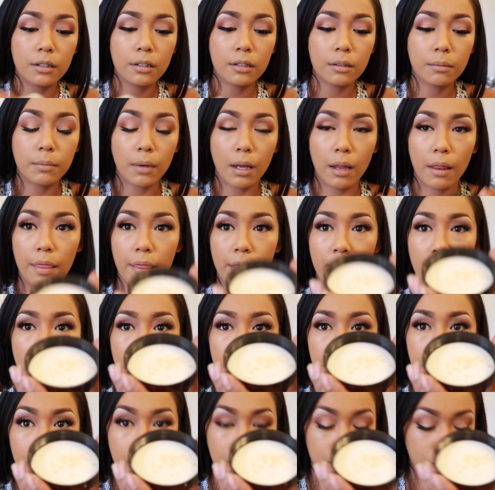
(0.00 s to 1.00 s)
About
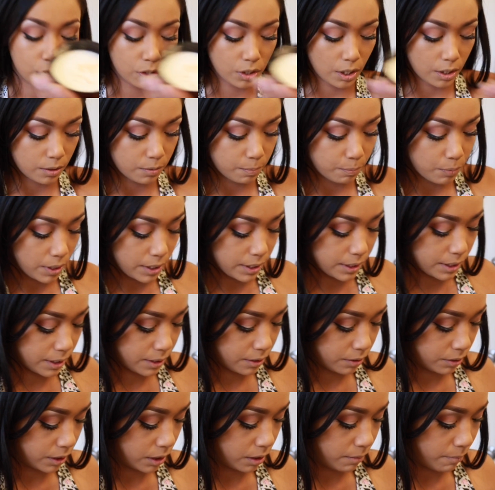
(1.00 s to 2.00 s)
that much. I probably
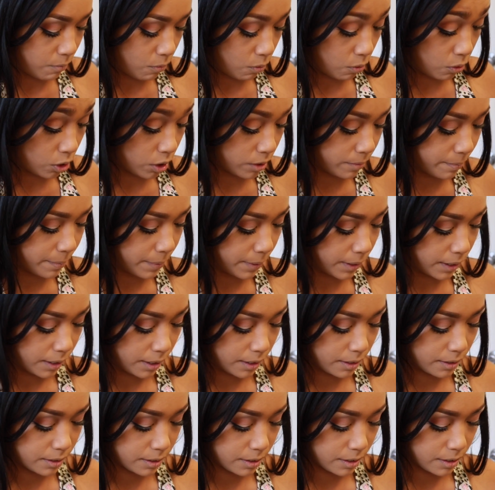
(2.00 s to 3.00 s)
still need more,
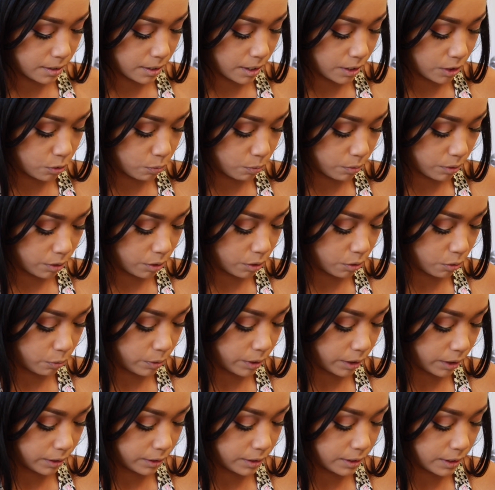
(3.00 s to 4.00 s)
but I just want to
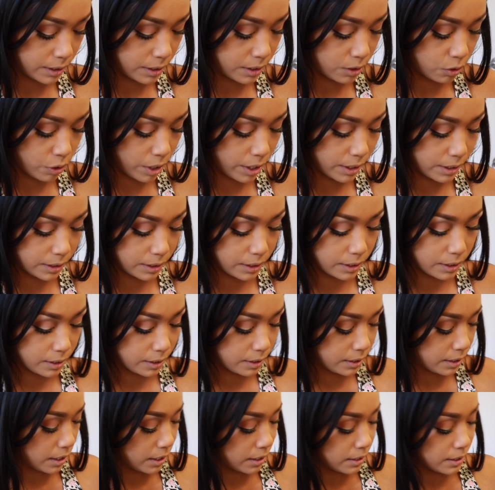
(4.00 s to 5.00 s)
quickly try to
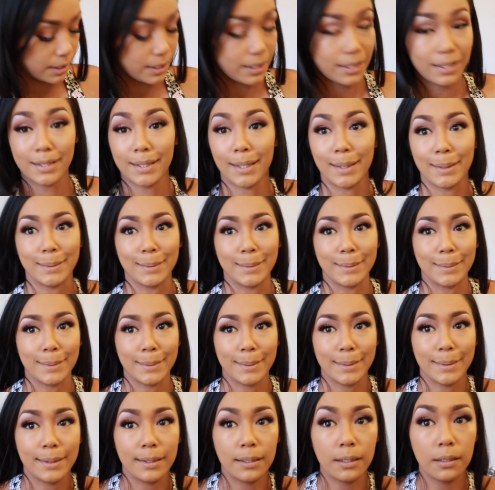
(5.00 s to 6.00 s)
get it set under
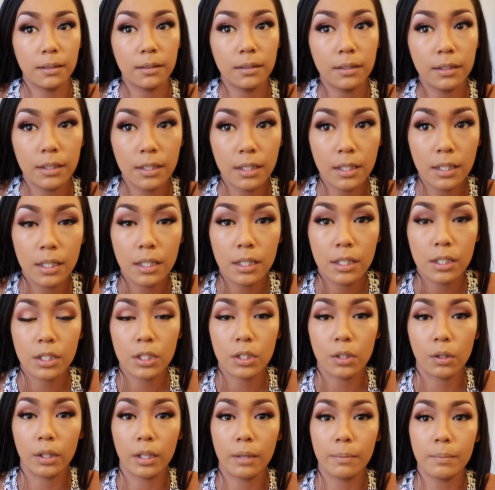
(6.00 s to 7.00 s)
there.
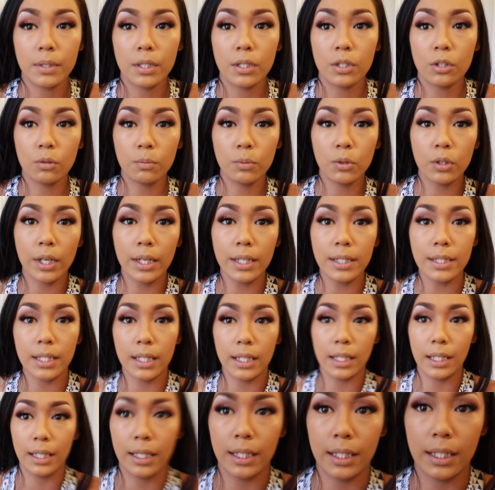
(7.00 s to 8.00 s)
So let me zoom you guys
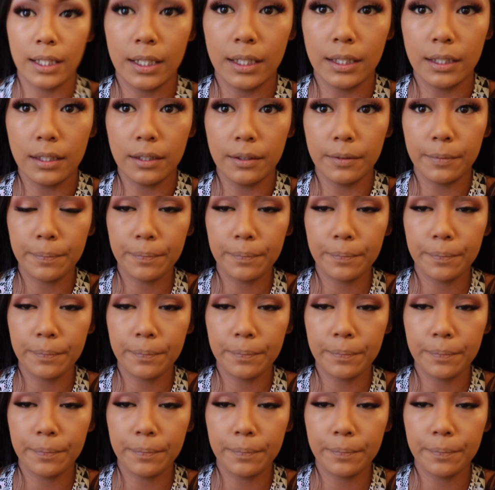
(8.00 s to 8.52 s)
in. I'm